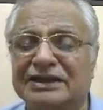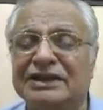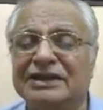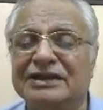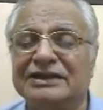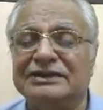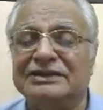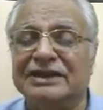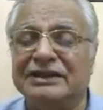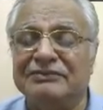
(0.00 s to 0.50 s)

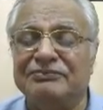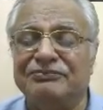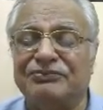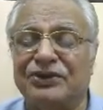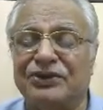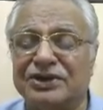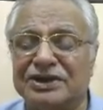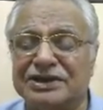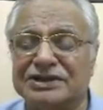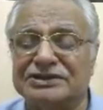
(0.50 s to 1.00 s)
the
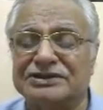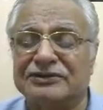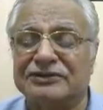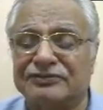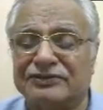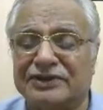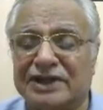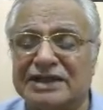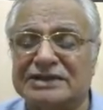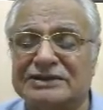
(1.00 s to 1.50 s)
importance of
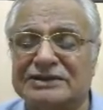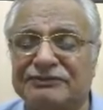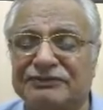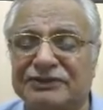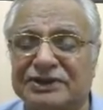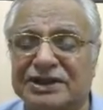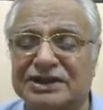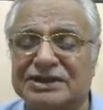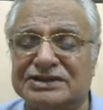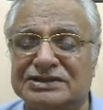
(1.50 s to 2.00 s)

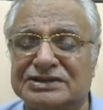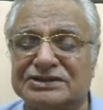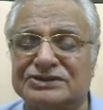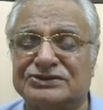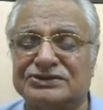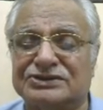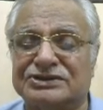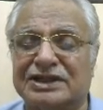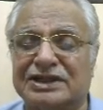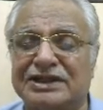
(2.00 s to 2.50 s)
classification
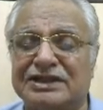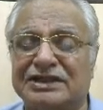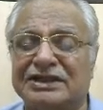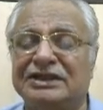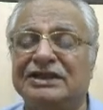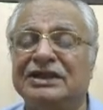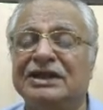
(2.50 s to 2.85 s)
society.